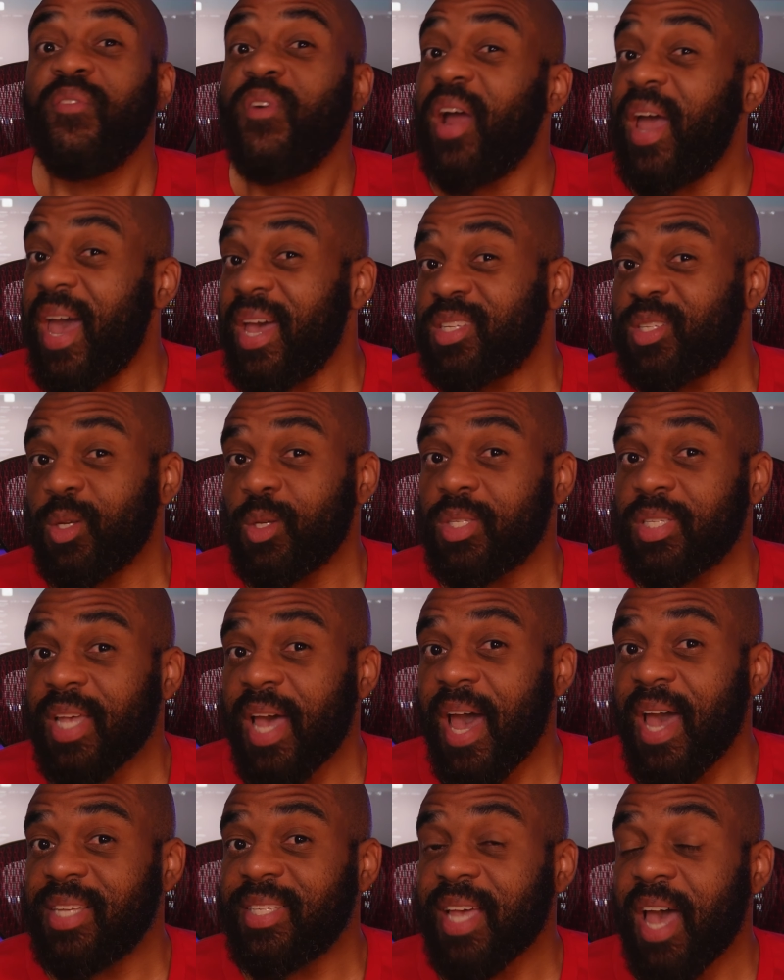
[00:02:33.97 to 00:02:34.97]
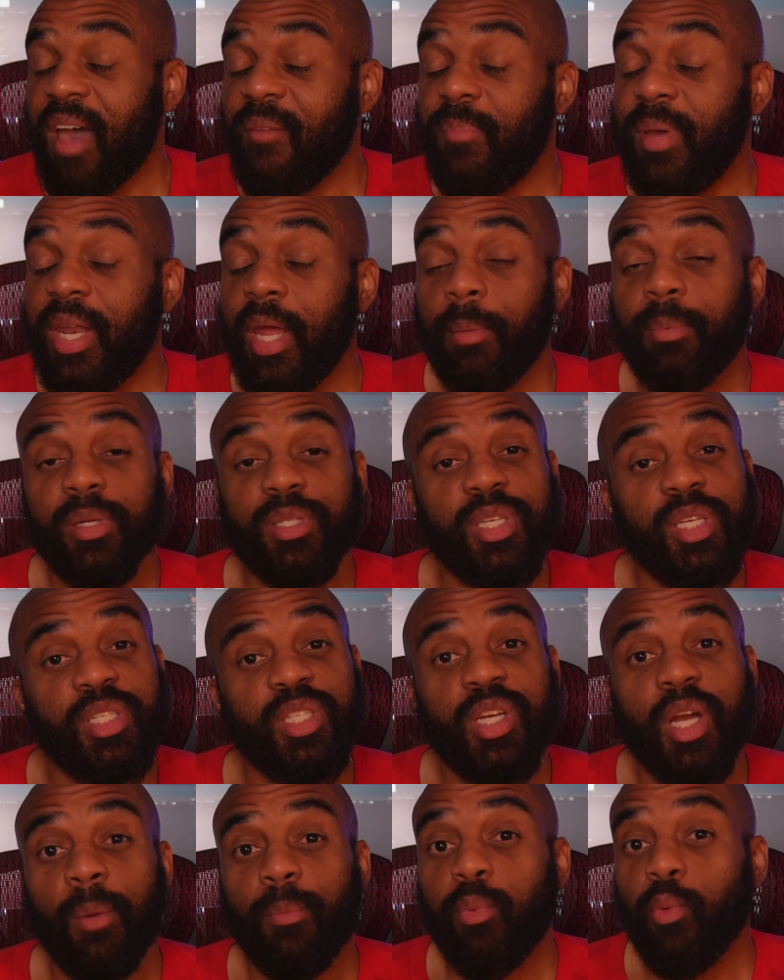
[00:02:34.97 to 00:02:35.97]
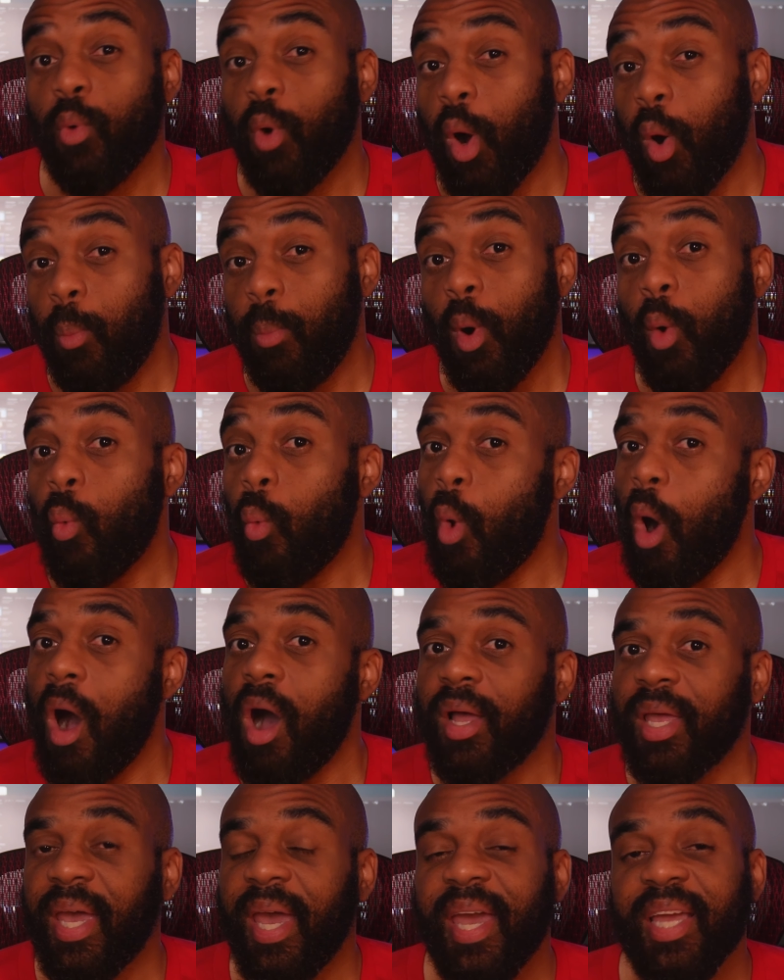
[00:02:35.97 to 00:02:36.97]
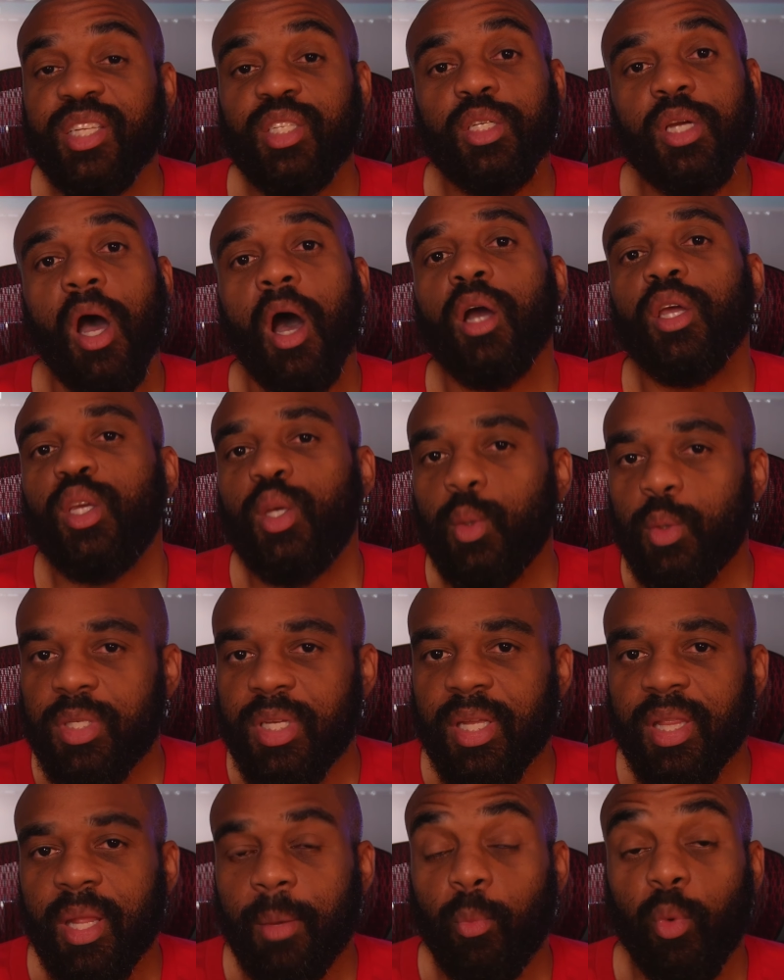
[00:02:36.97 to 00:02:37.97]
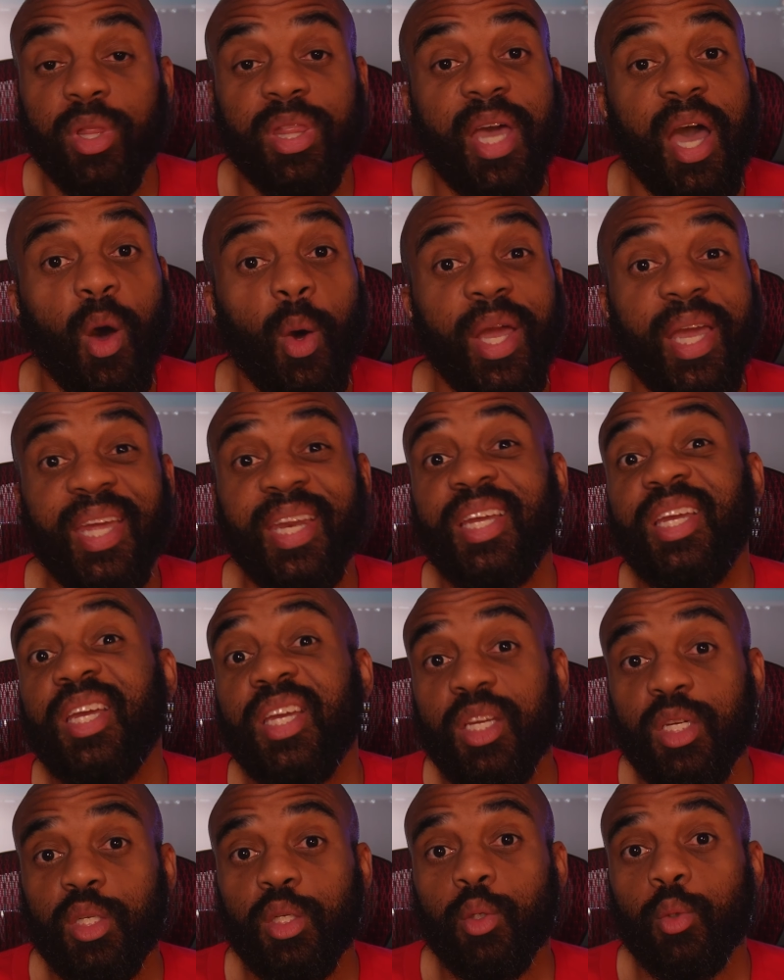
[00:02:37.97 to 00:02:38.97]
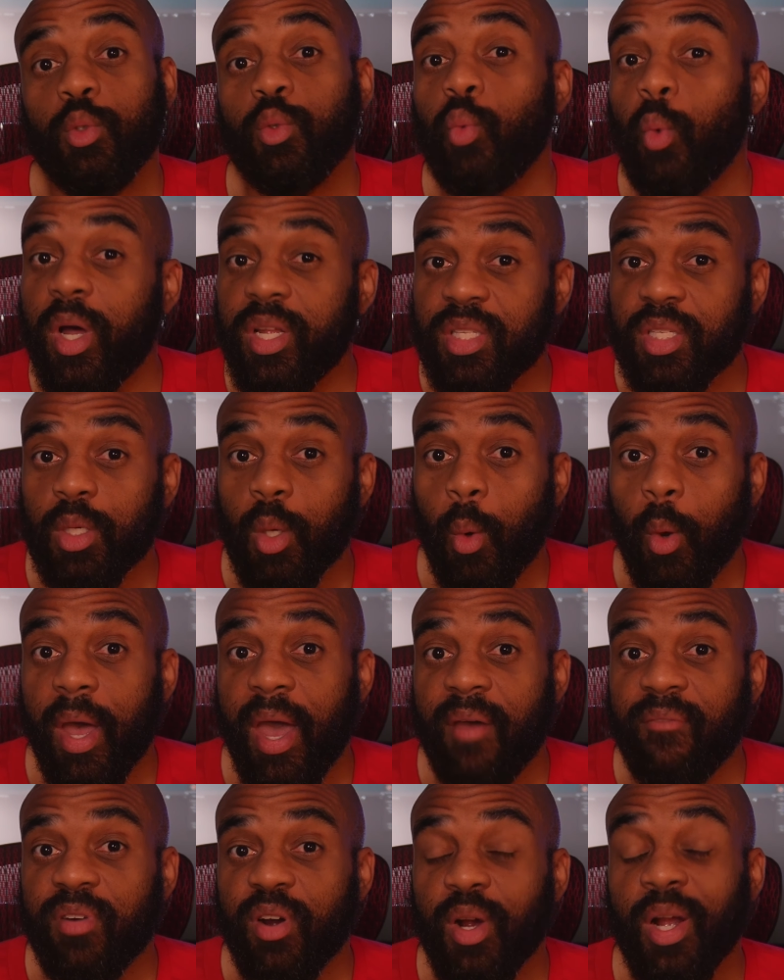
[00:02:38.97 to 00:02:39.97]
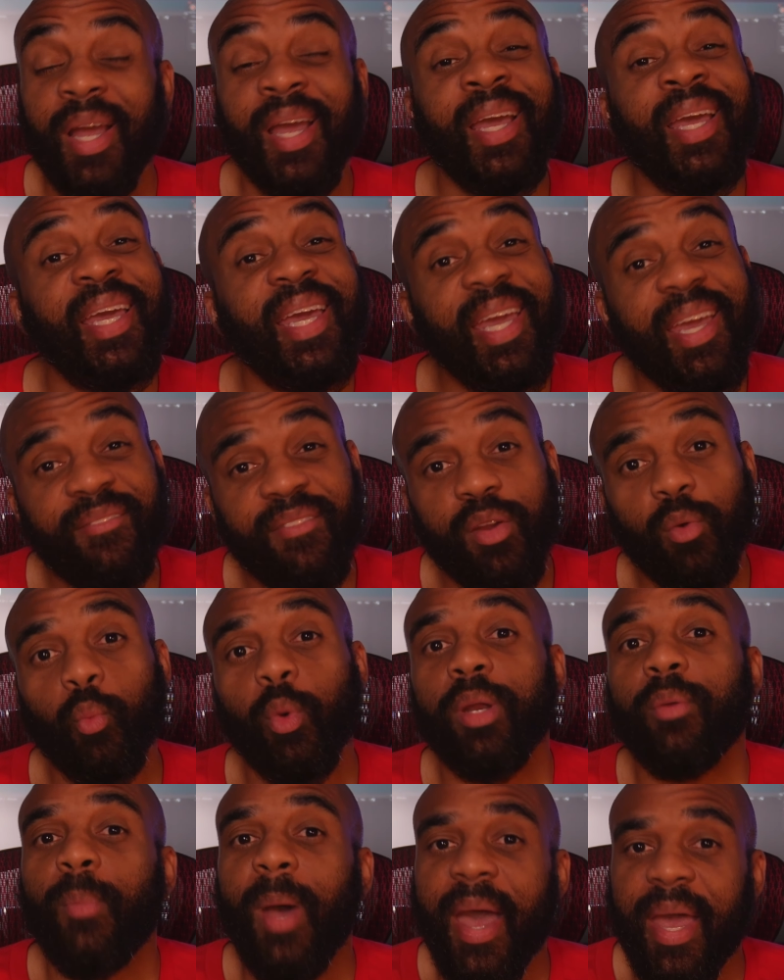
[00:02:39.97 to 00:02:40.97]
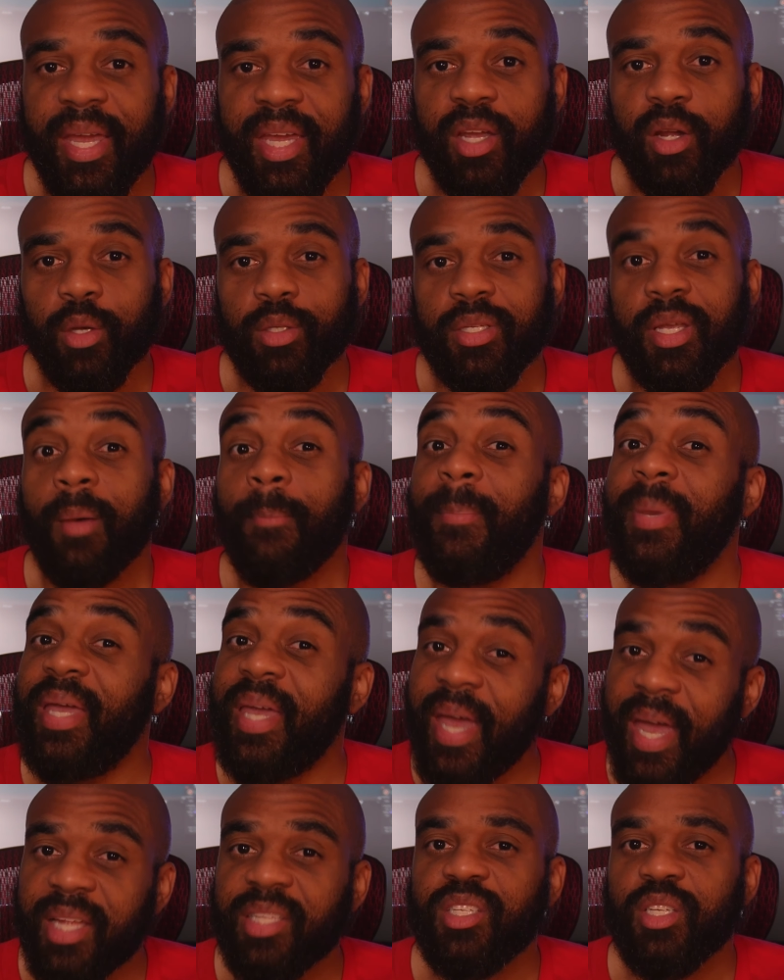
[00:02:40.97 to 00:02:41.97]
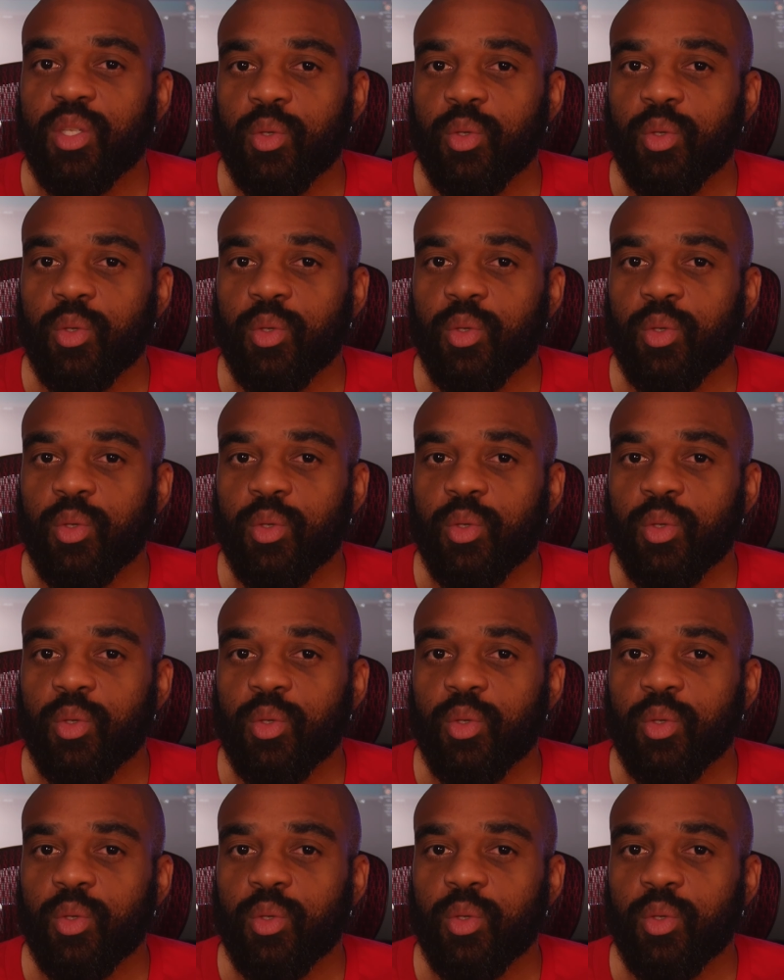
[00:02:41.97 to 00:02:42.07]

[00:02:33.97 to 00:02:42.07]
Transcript: For exercise, I've been able to jump rope, walk, and jog using them without any issues whatsoever, even when my ears began to